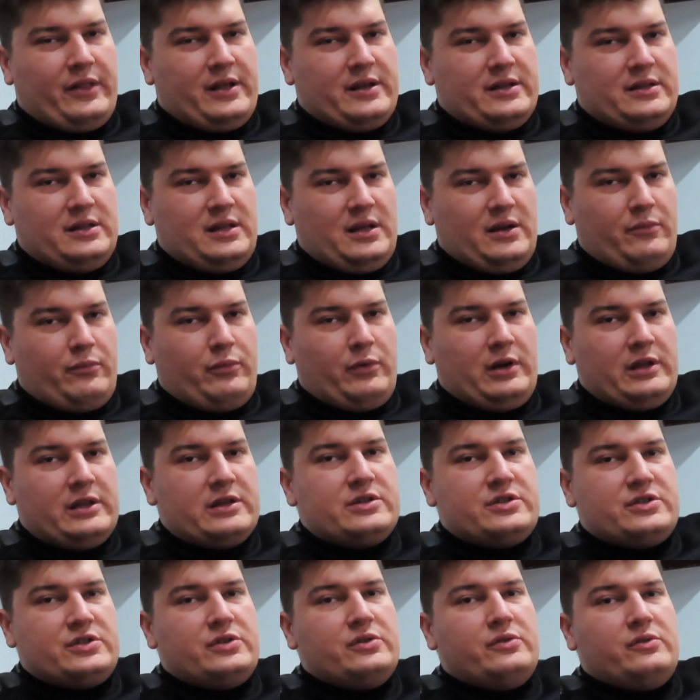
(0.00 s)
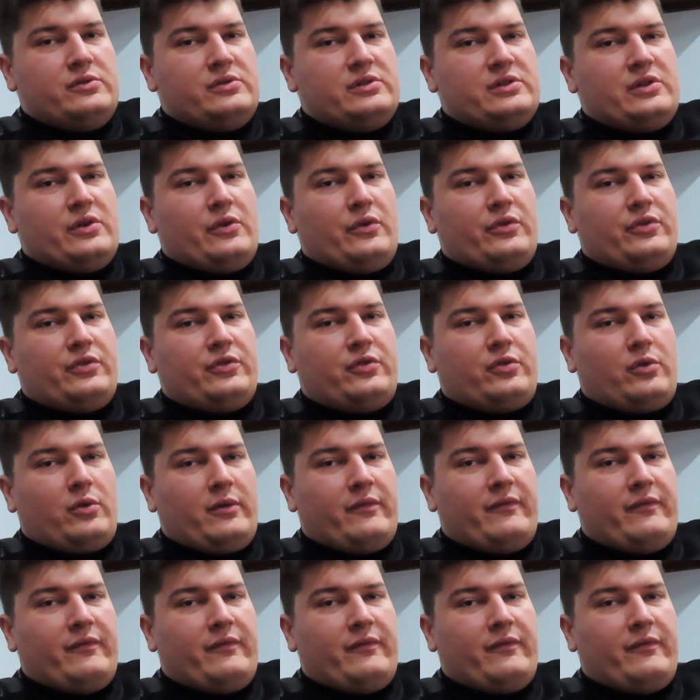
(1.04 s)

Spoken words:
They really shoot those short